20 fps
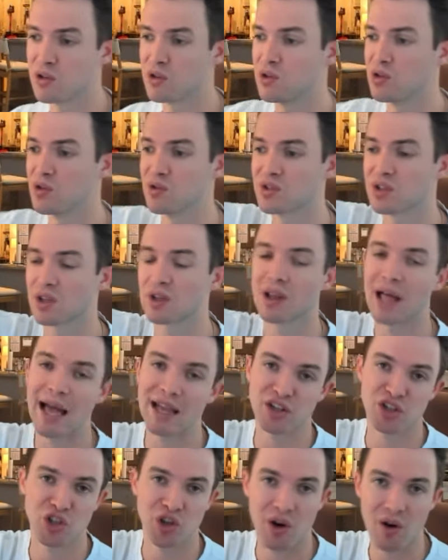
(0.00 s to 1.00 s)
you use
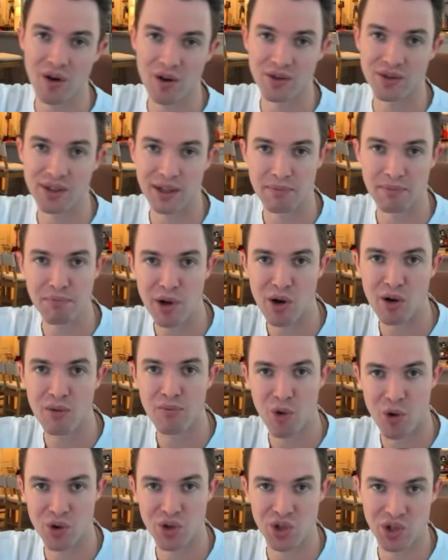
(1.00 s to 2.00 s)
glass shards, like
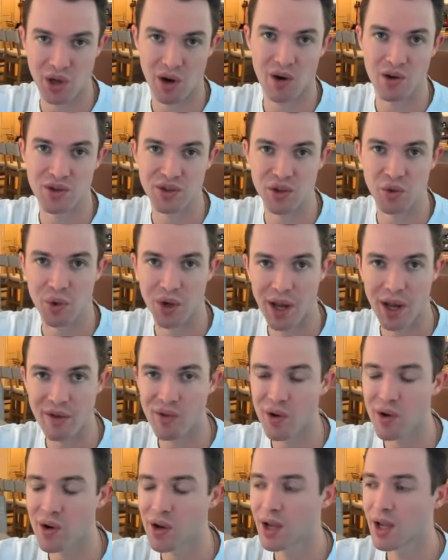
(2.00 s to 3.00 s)
Miramort shards or
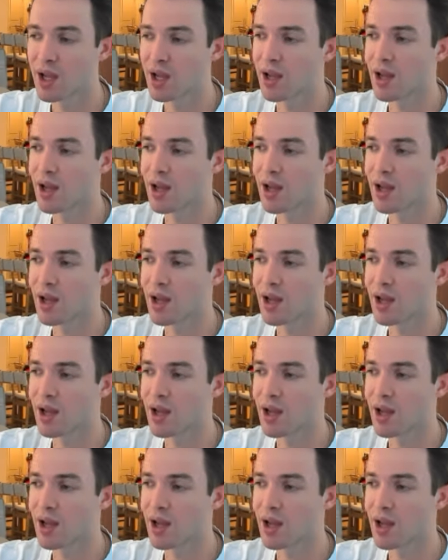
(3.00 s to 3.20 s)
whatever,